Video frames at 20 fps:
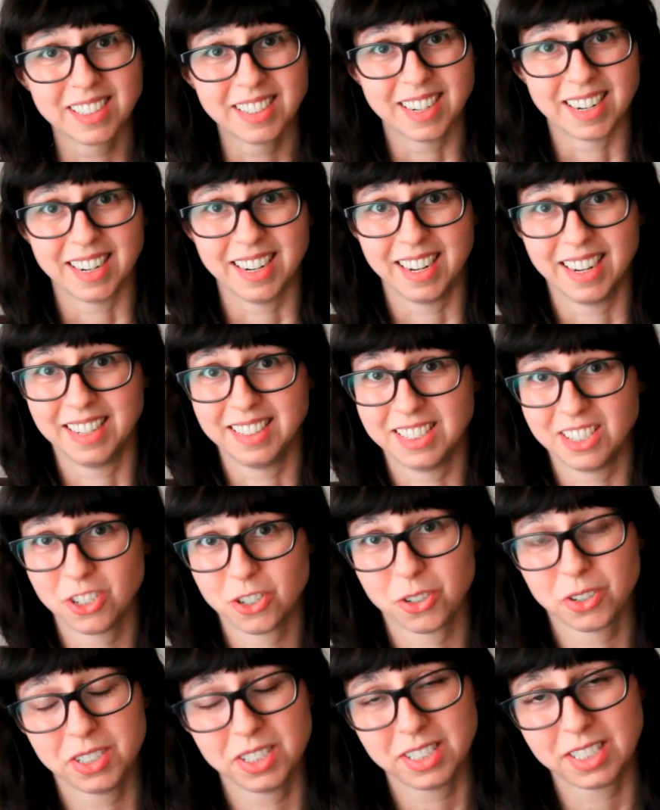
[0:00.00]
And the
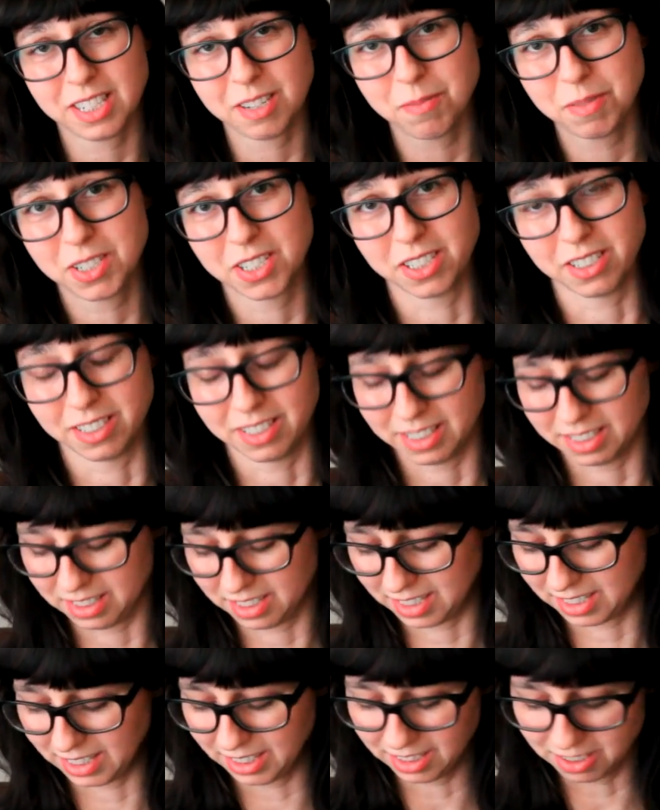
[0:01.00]
children seem to
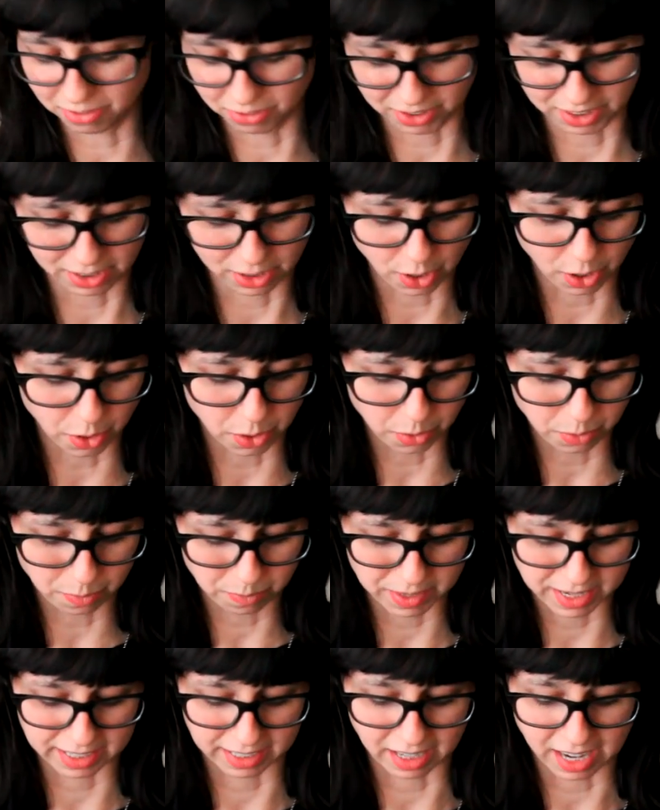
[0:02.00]
instinctively know
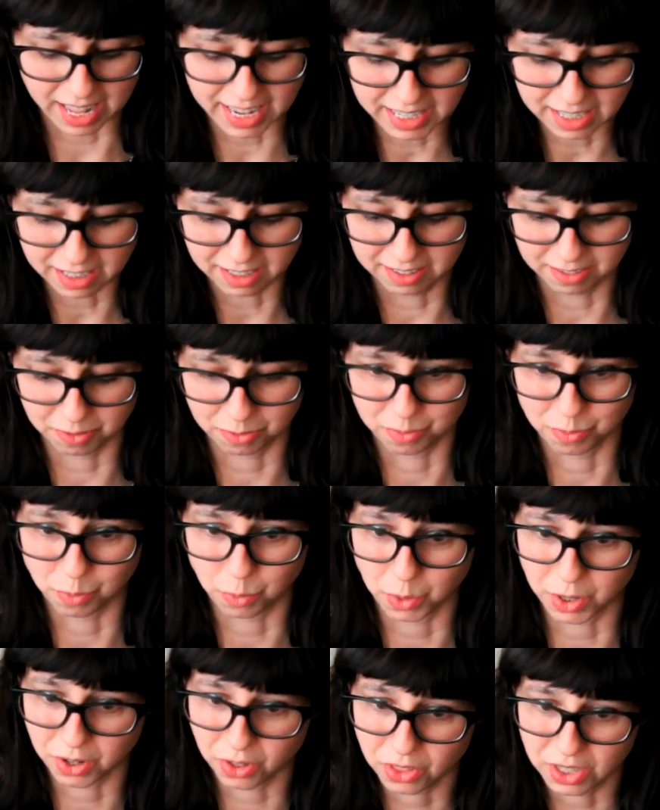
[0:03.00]
and like
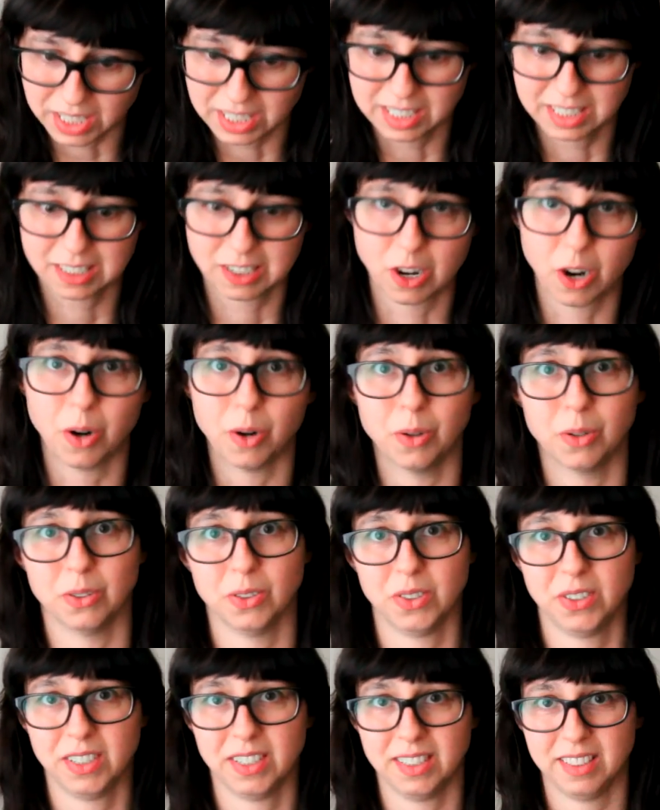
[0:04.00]
where things go.
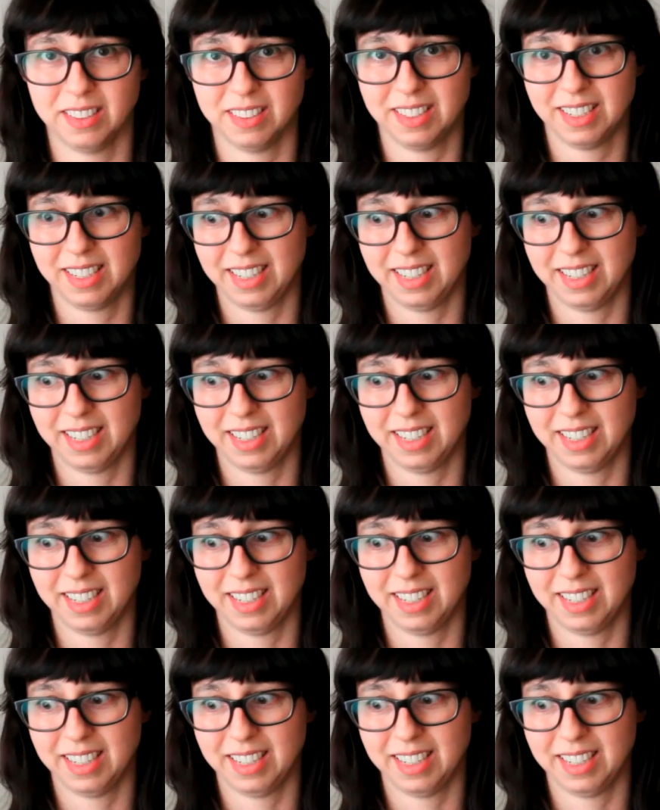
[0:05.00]
And